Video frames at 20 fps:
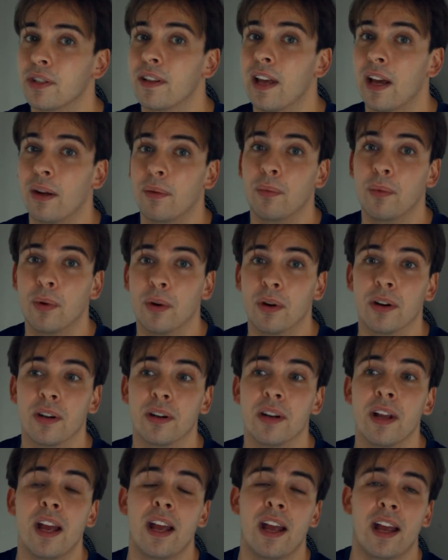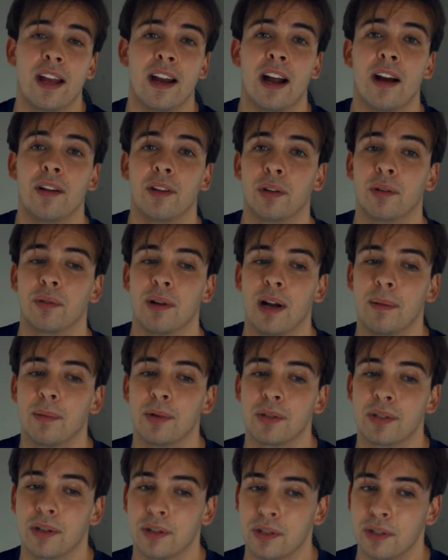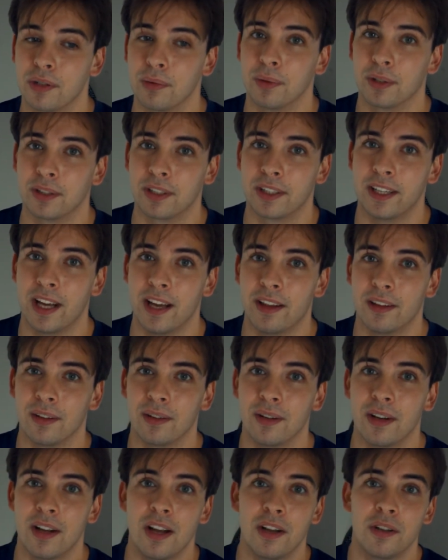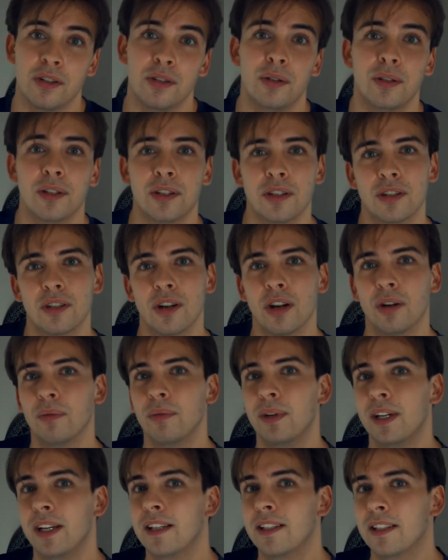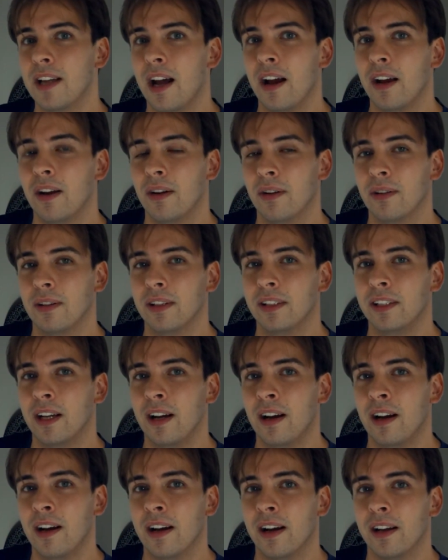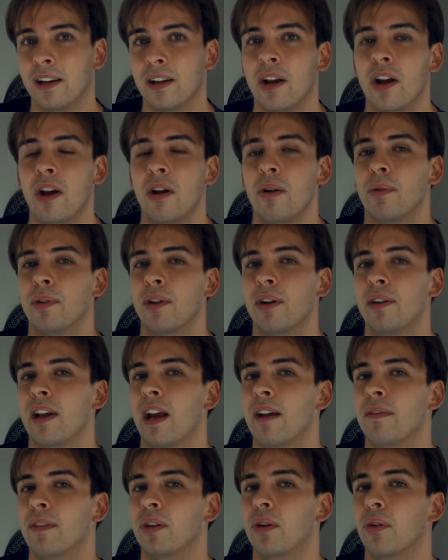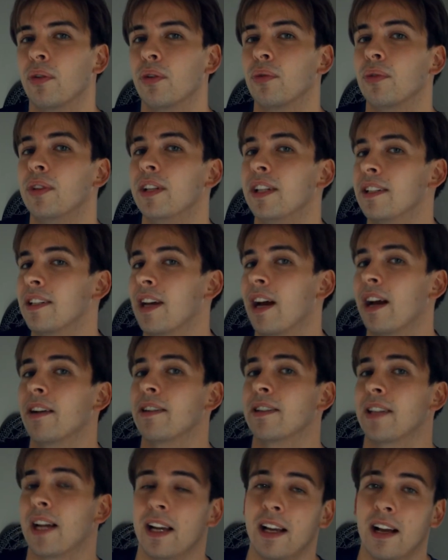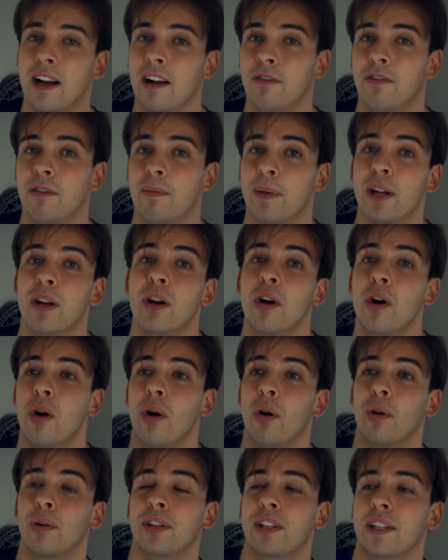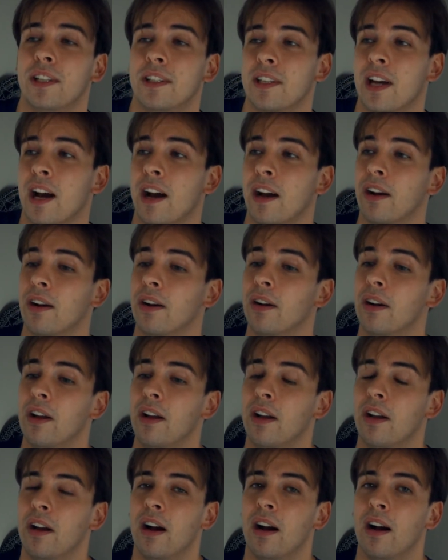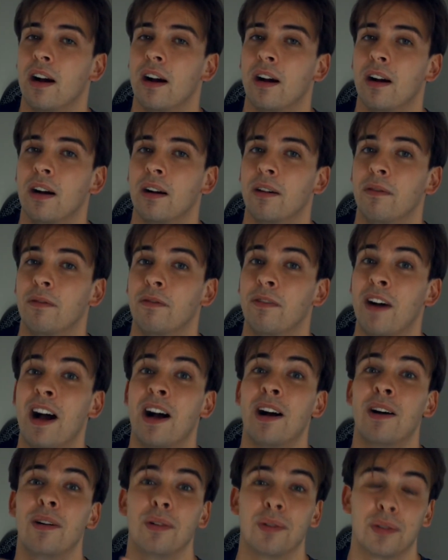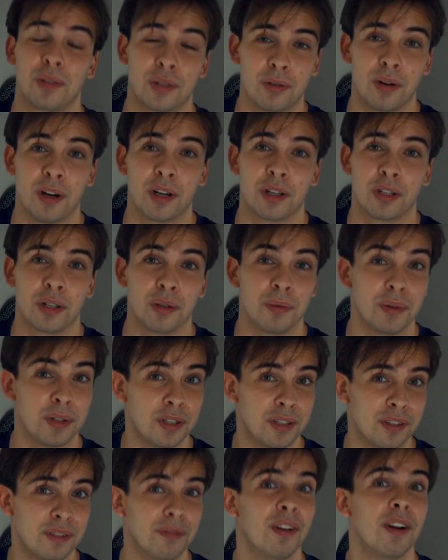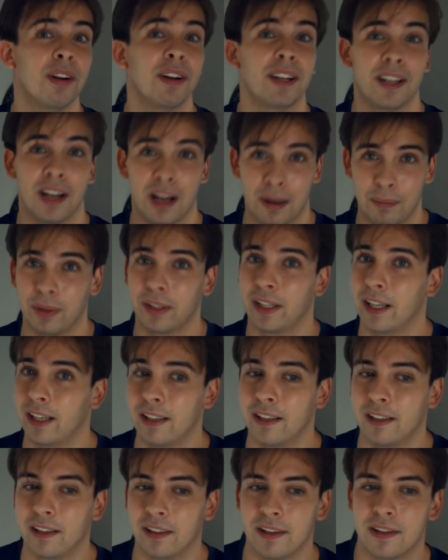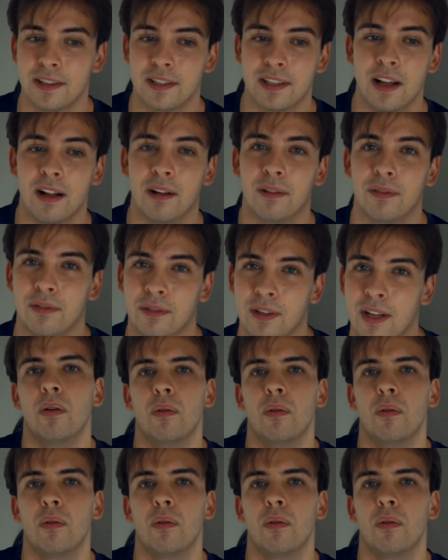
of that word and how the grammar starts to work together. So you can start reading Thai early on without having to go through the entire Thai alphabet or the entire vowel structure, which is very complicated in itself.